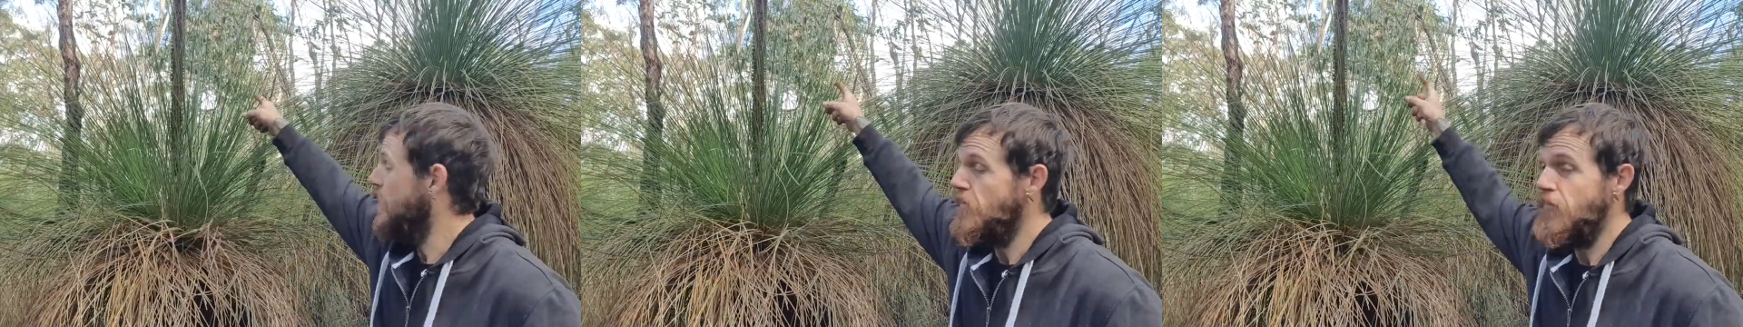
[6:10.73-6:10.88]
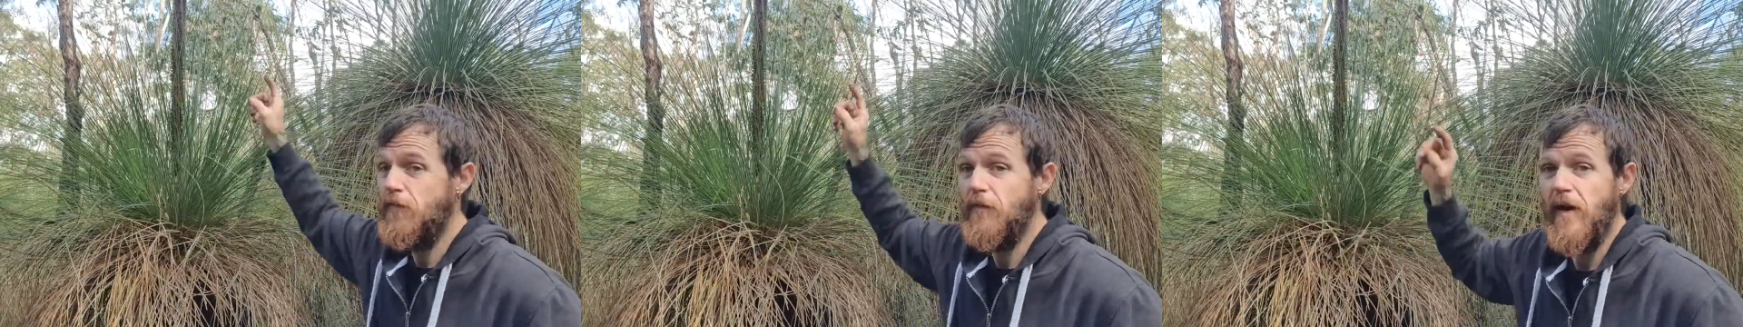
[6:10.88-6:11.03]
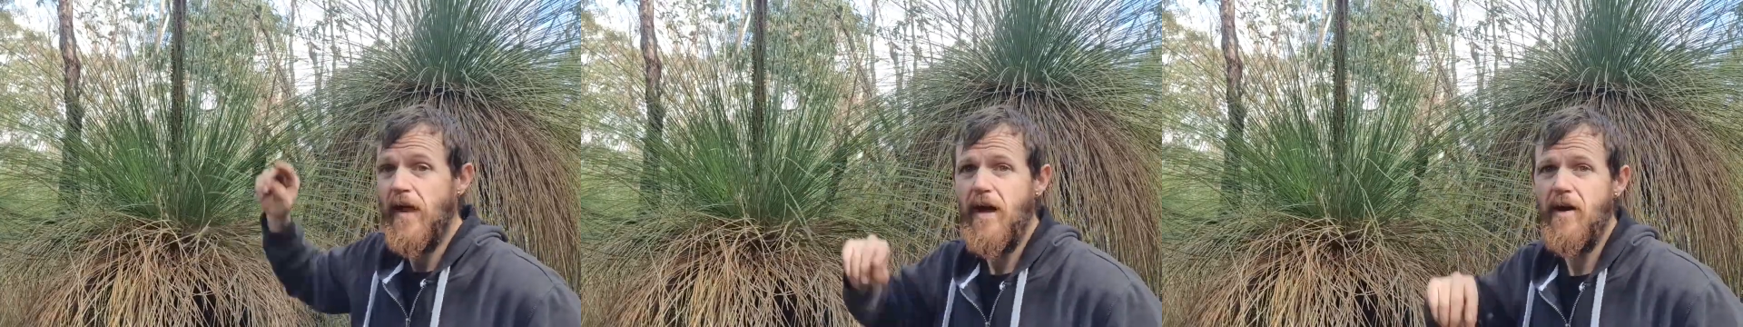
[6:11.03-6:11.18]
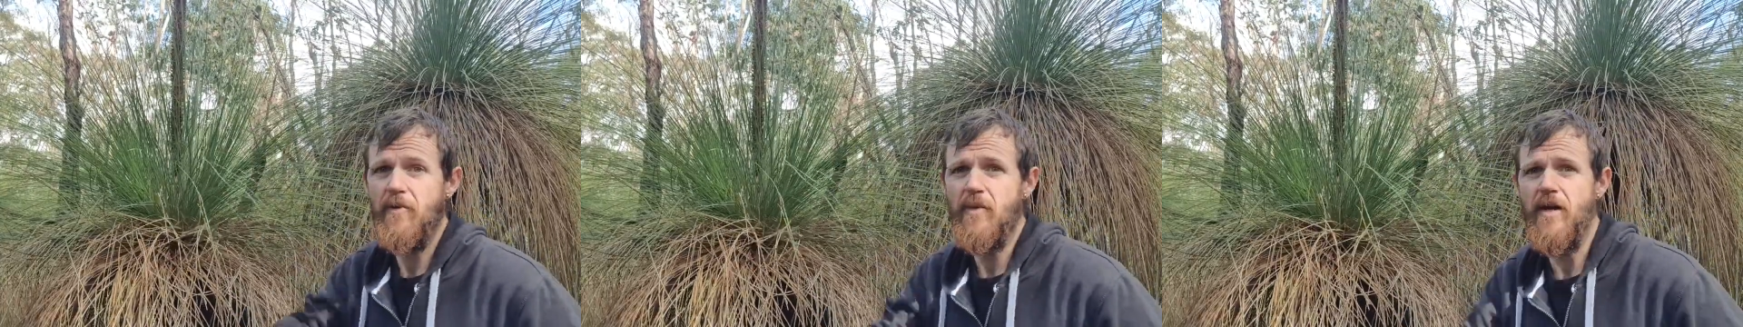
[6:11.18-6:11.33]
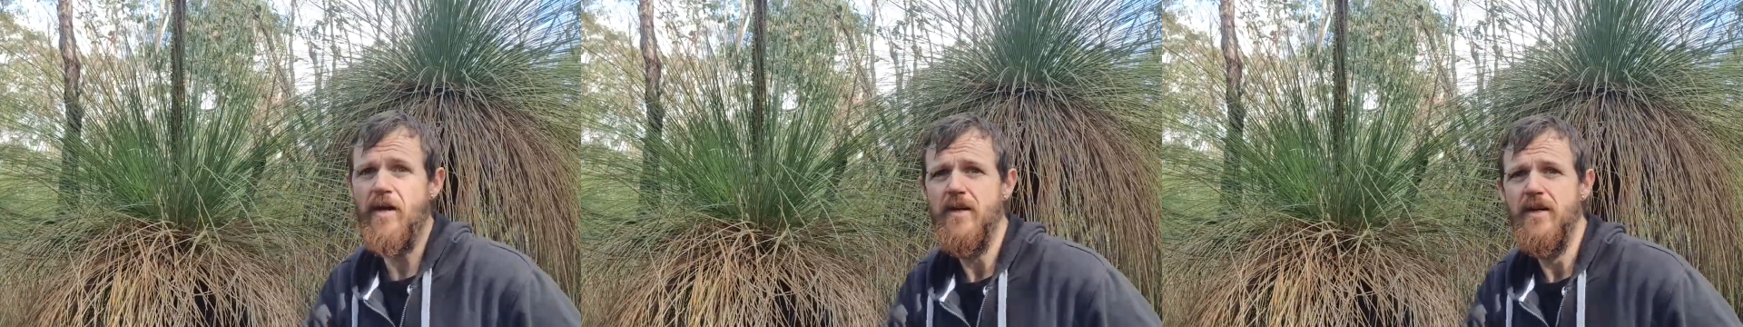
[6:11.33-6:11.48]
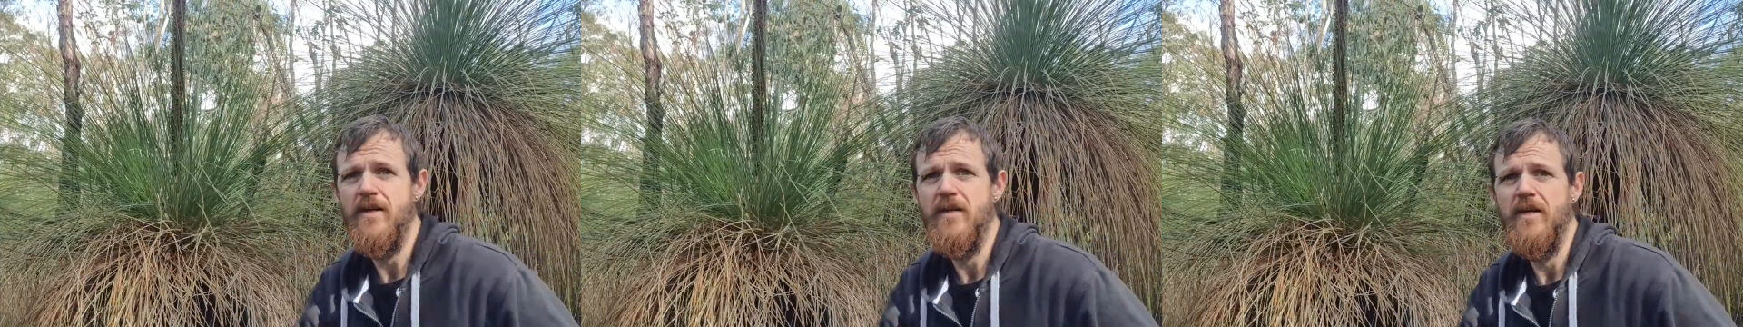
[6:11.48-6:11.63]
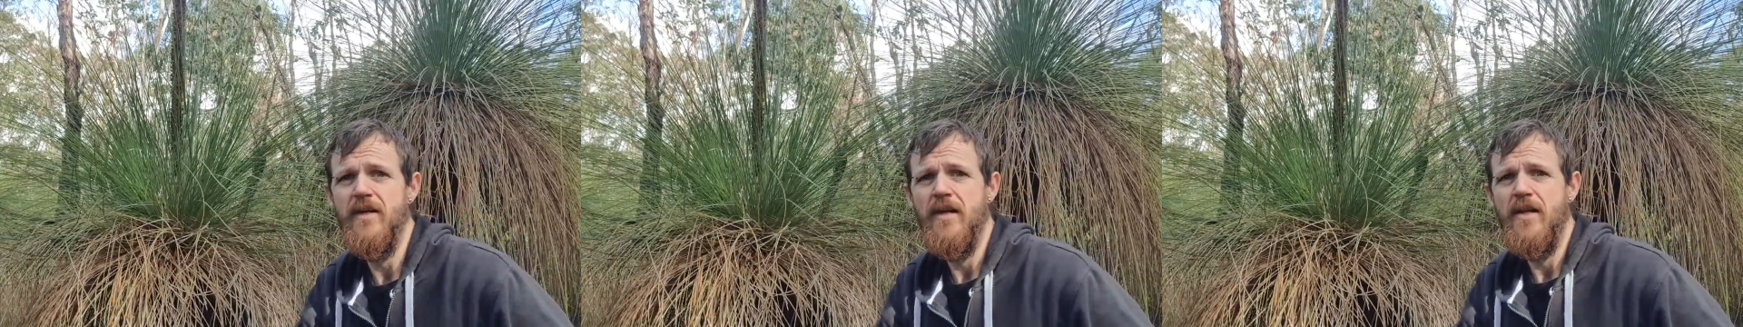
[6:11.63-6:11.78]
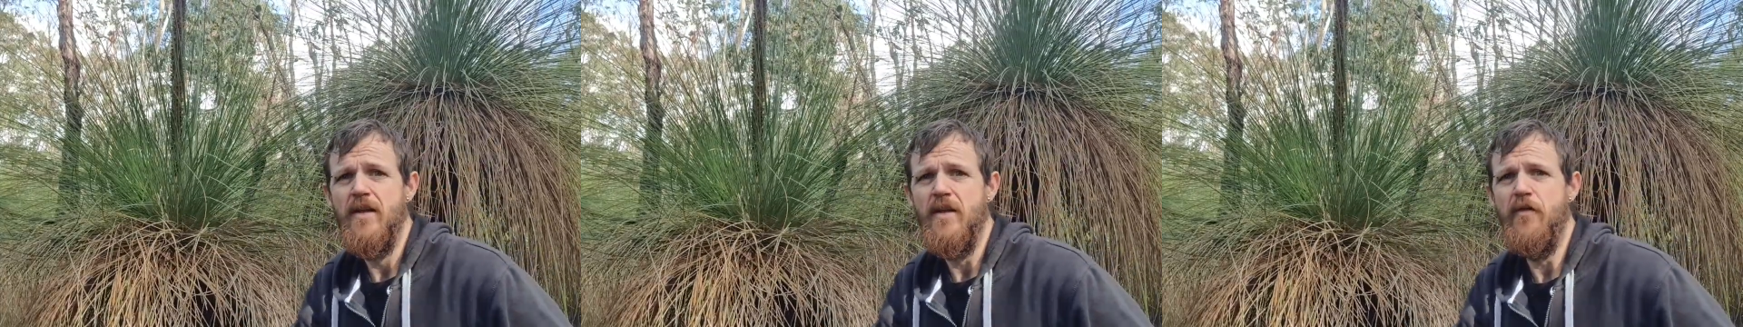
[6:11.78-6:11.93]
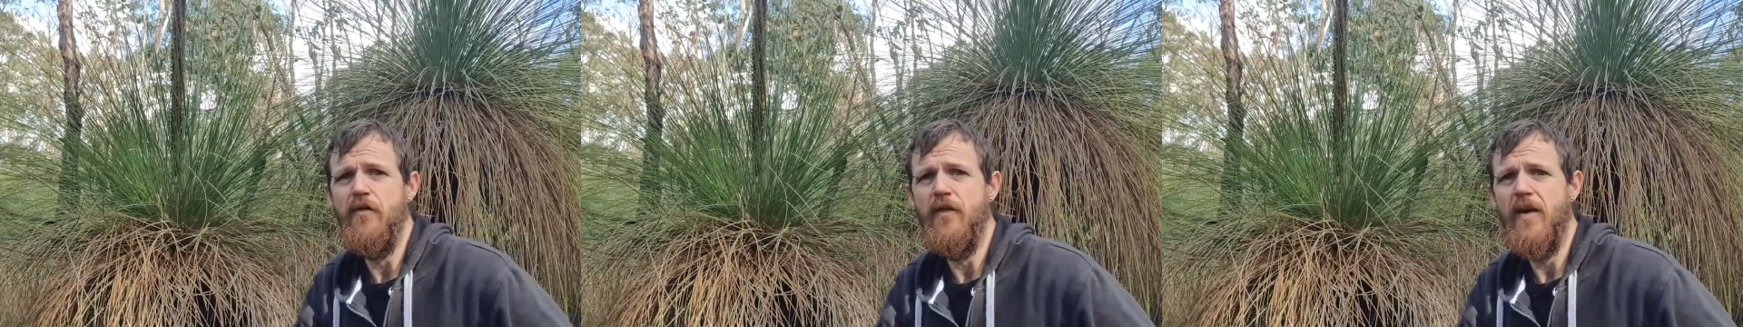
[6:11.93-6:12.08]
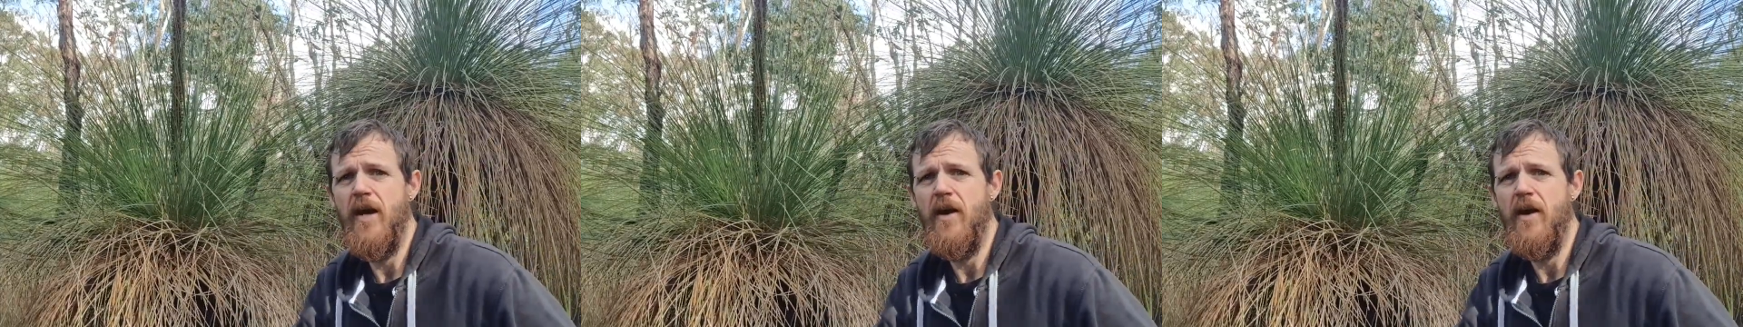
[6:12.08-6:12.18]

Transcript: the flower the